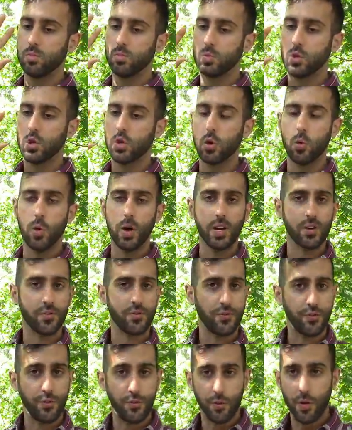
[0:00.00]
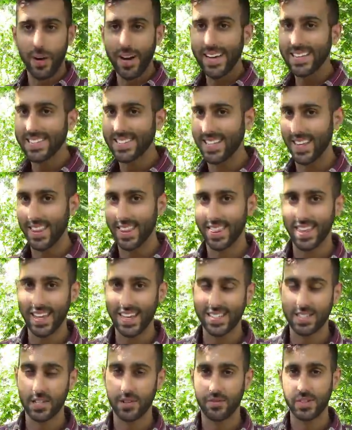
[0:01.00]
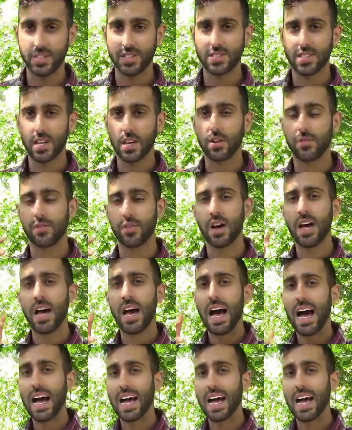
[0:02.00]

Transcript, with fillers: good way of phrasing things of instead of I